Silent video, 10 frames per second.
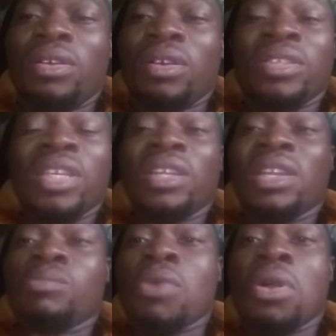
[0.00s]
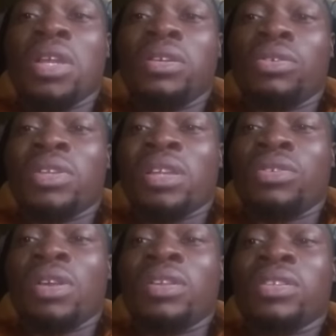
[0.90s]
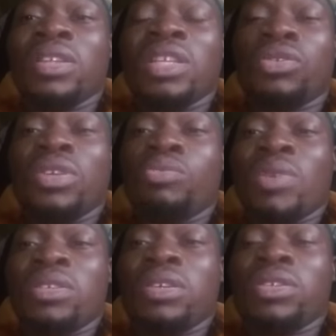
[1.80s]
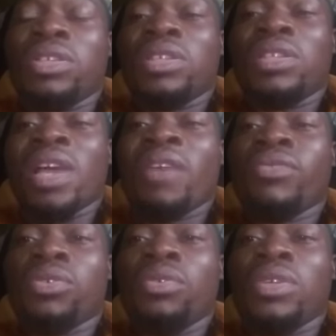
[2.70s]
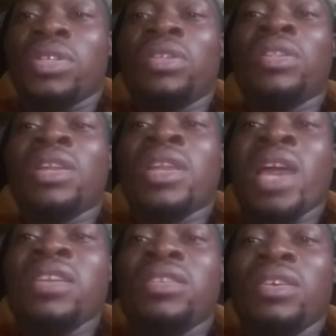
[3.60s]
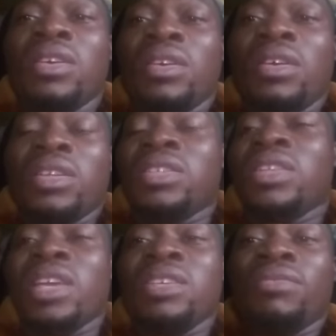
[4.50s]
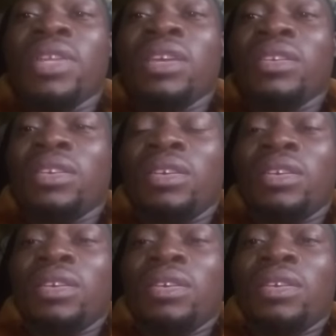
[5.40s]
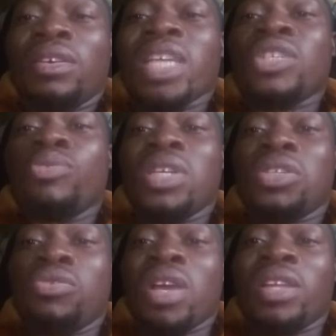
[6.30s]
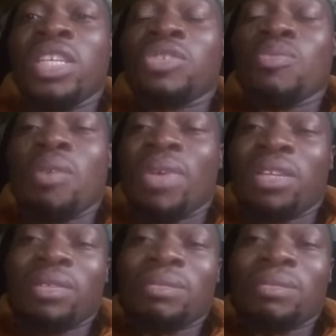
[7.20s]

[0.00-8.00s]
Is it in the morning that you are listening to this message? Is it in the afternoon? Is it in the night? Is it in the evening? I speak to you at this moment.